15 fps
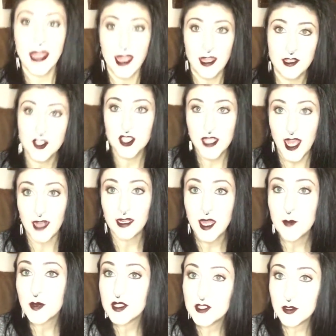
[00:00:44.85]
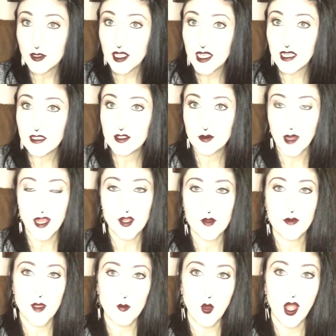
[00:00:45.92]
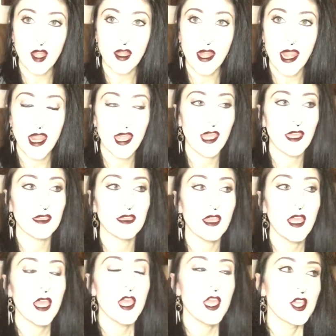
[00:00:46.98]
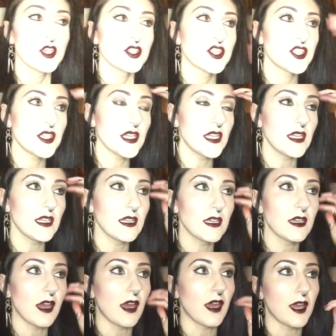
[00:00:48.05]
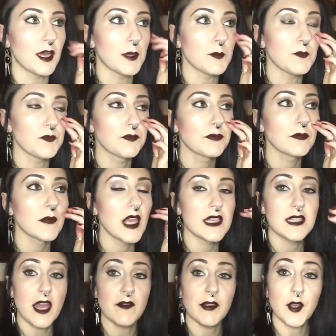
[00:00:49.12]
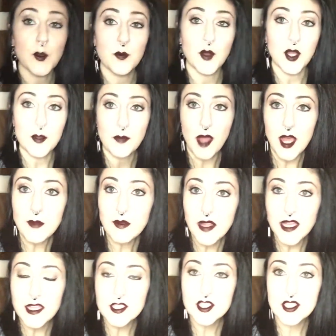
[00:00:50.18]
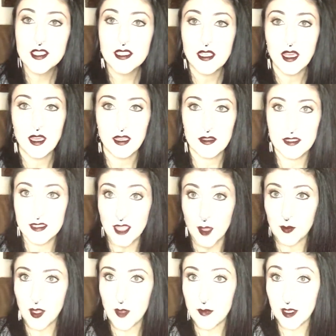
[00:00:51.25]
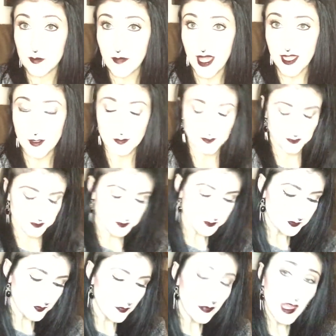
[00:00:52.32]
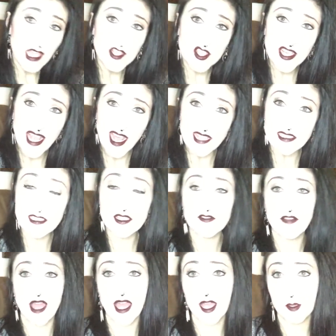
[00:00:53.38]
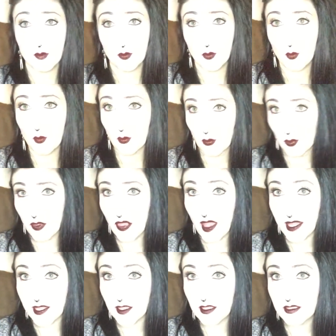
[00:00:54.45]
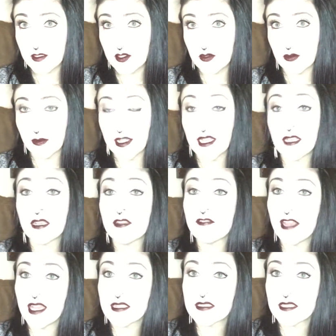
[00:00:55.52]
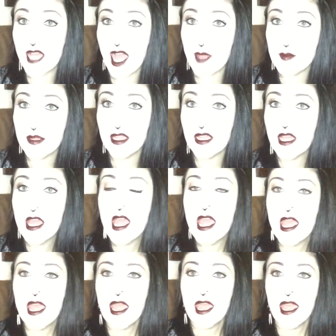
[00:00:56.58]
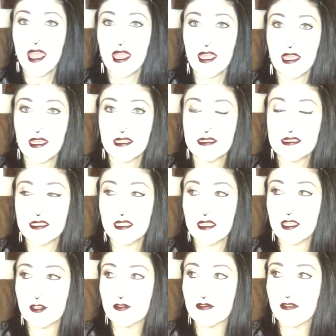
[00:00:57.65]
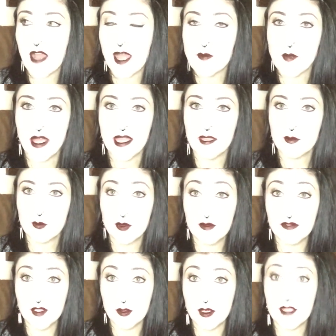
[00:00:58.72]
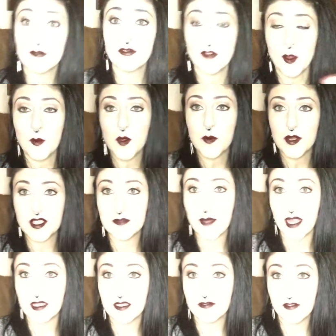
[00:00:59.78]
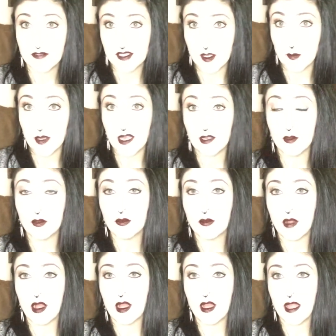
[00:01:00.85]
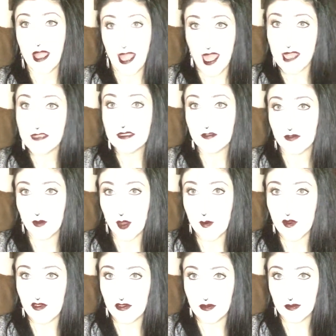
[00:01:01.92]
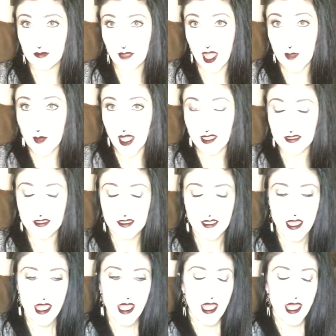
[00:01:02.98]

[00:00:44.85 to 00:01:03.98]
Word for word: And she had an opportunity to write her memoir, and she um, is having her book published uh, this upcoming May. And she asked if I would like to read an advance copy, and if I might review it from the perspective of somebody who has a form of M S.